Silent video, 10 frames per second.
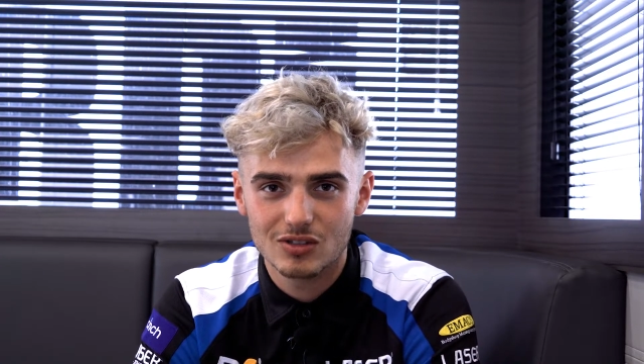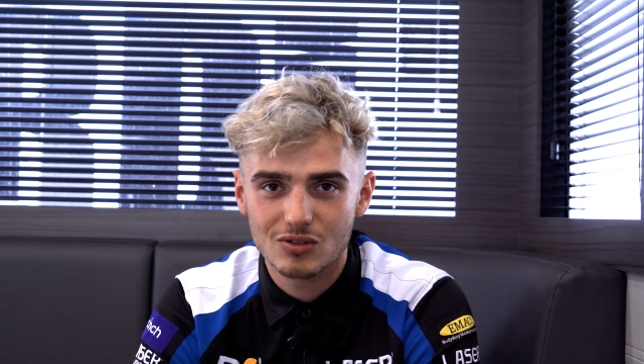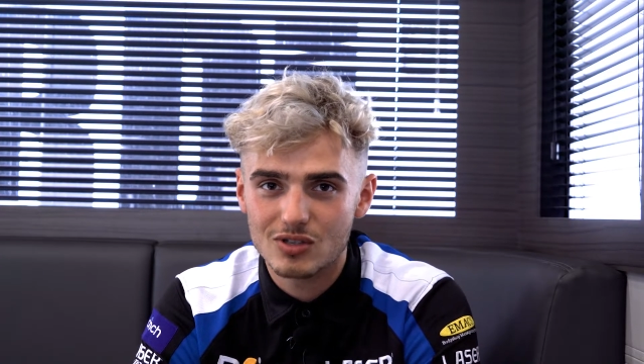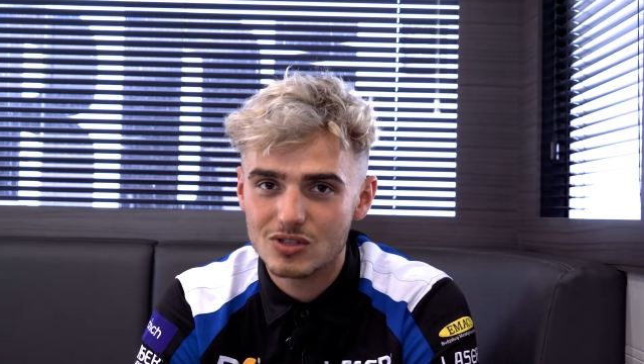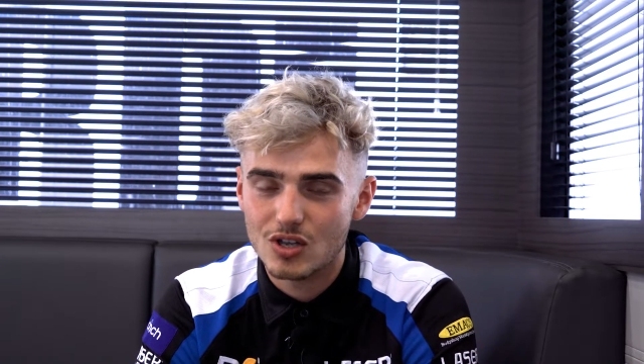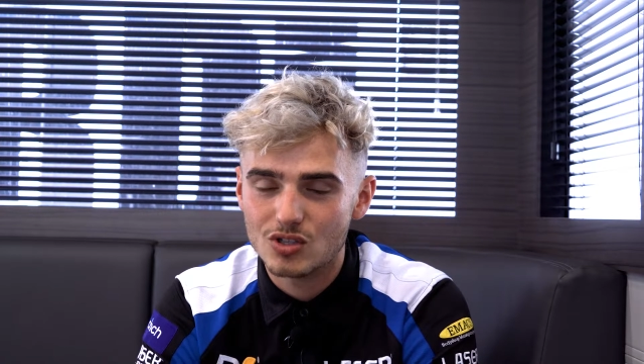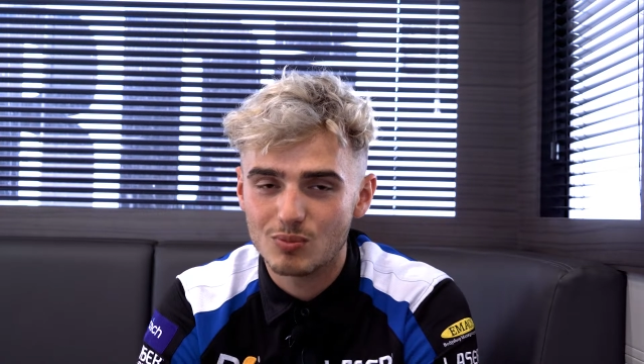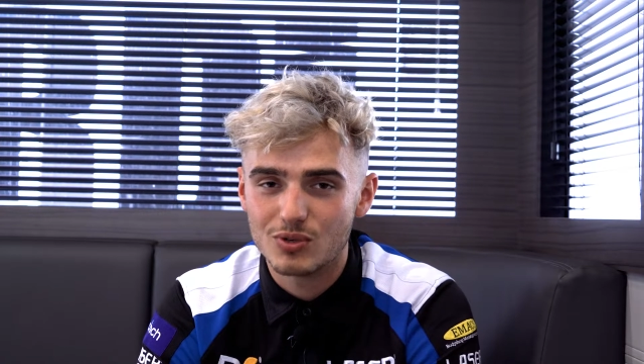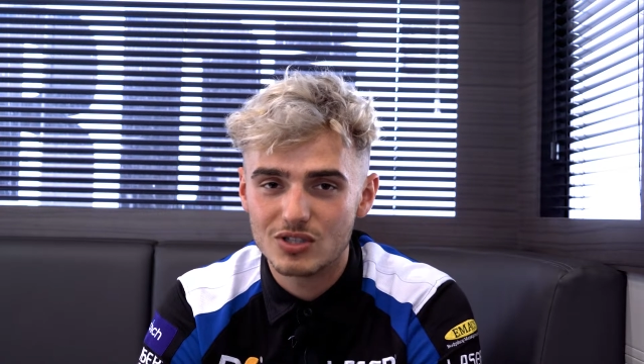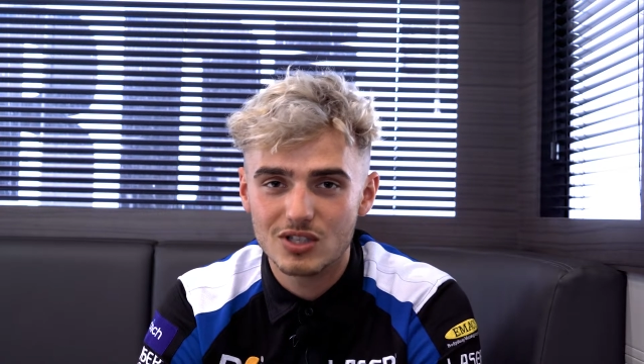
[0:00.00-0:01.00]
you know, in such a
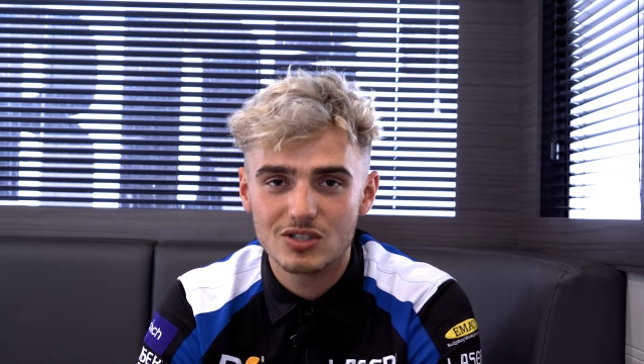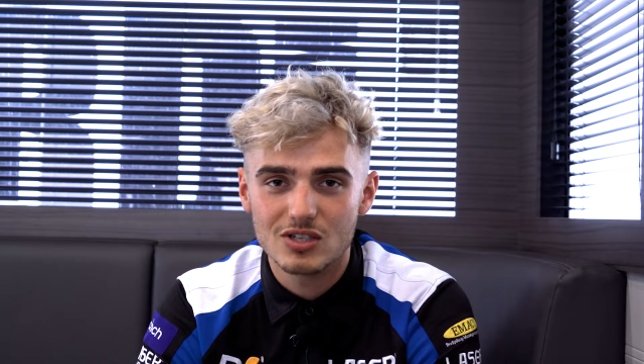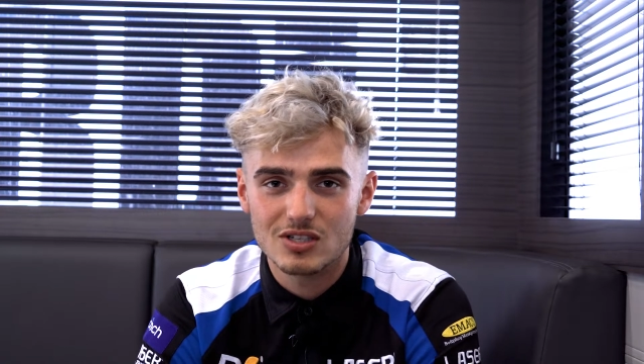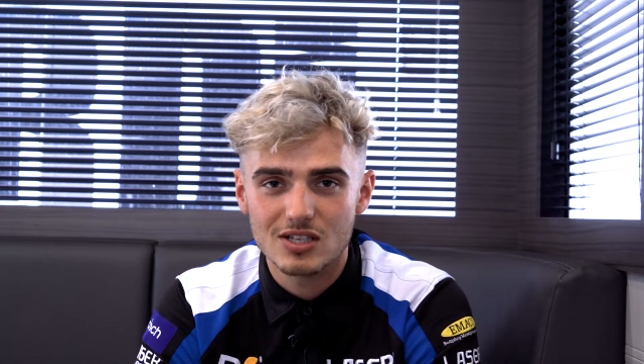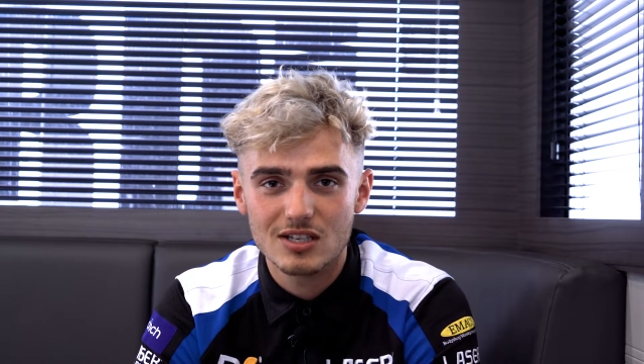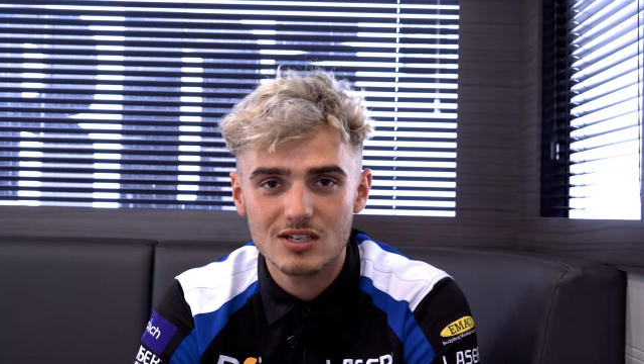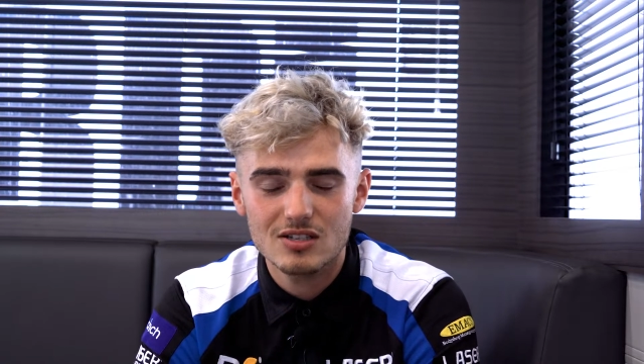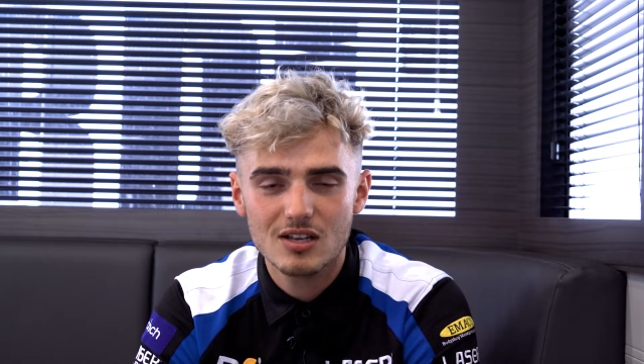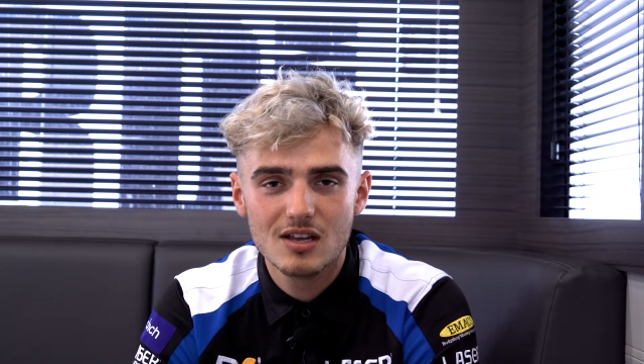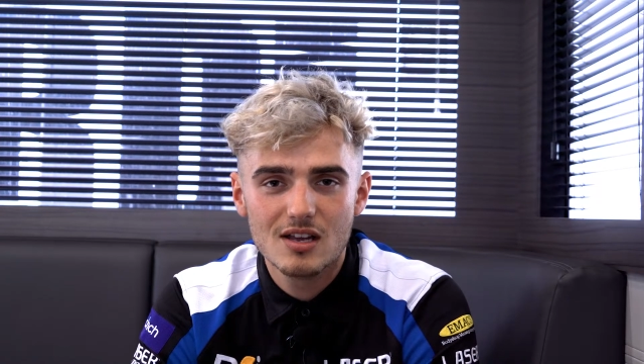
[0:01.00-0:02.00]
prestigious series.